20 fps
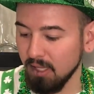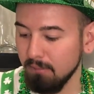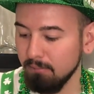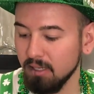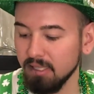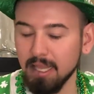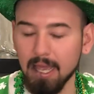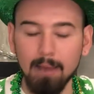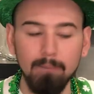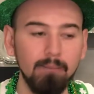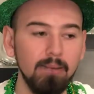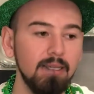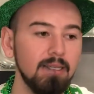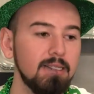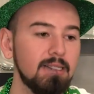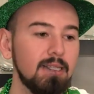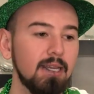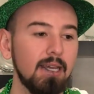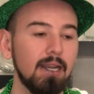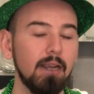But that being
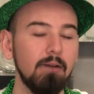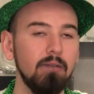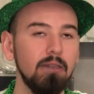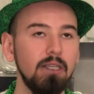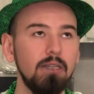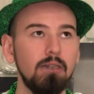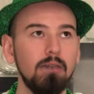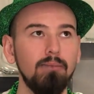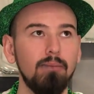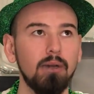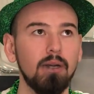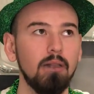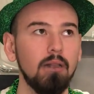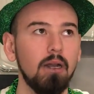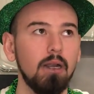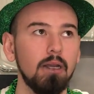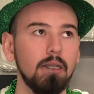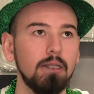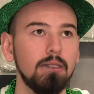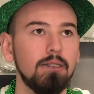said, I really do put a
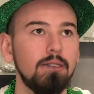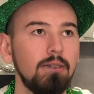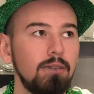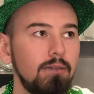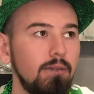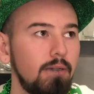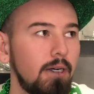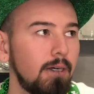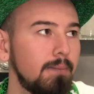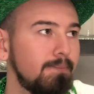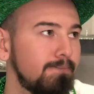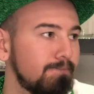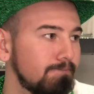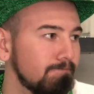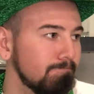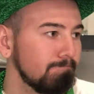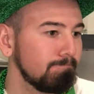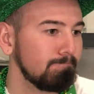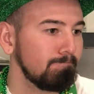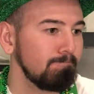lot into
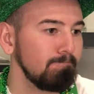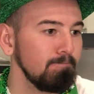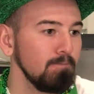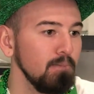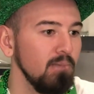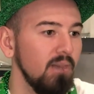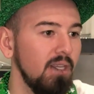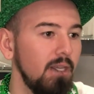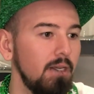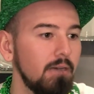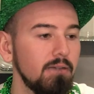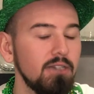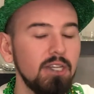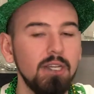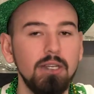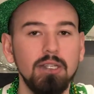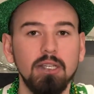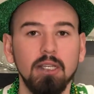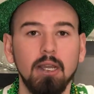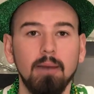
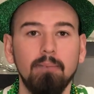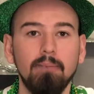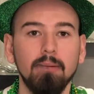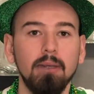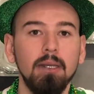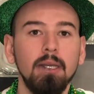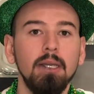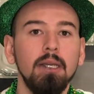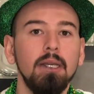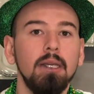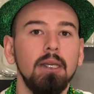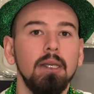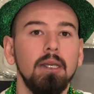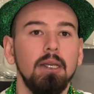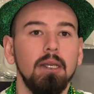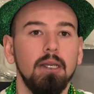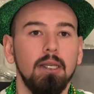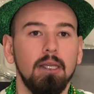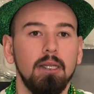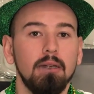changing up,
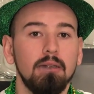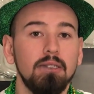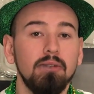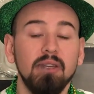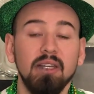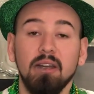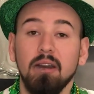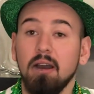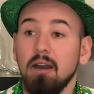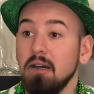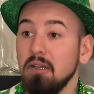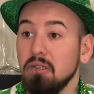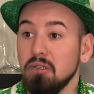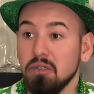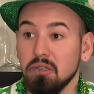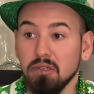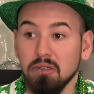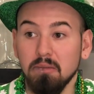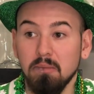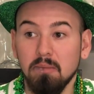doing
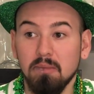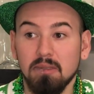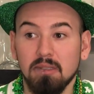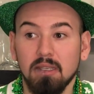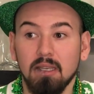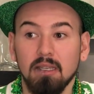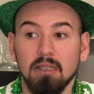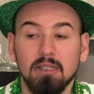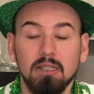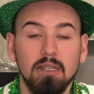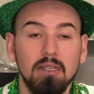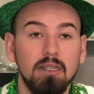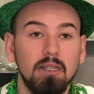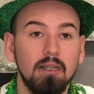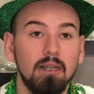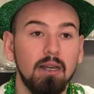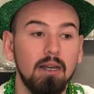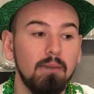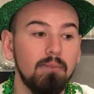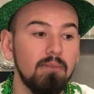costumes and
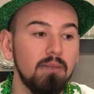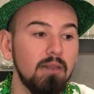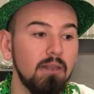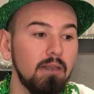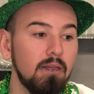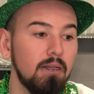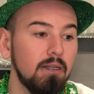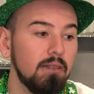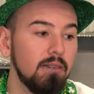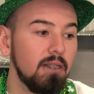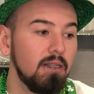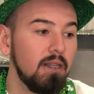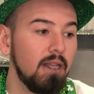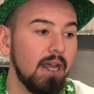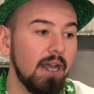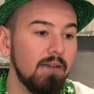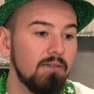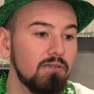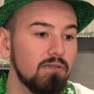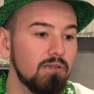changing up the
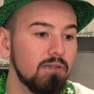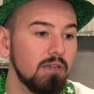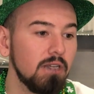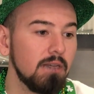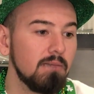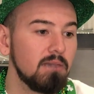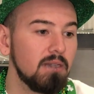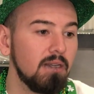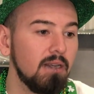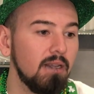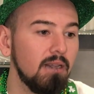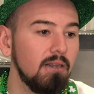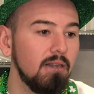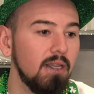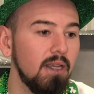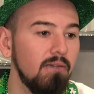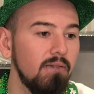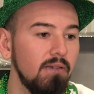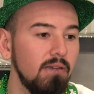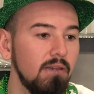live streams and
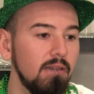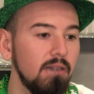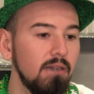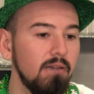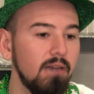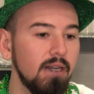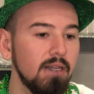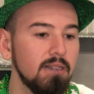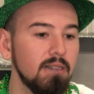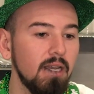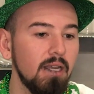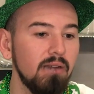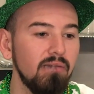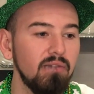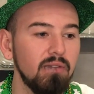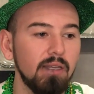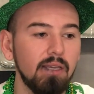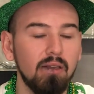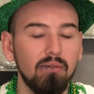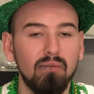giving you guys kind
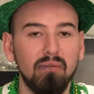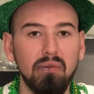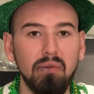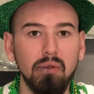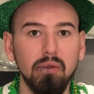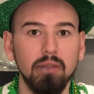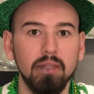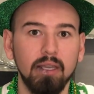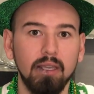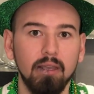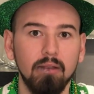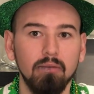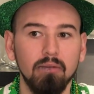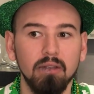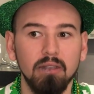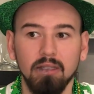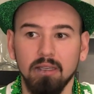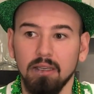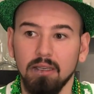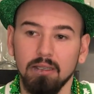of like a feel like it
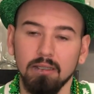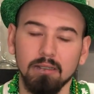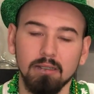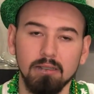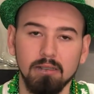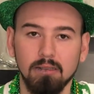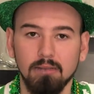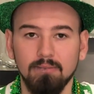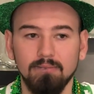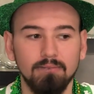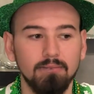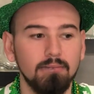really is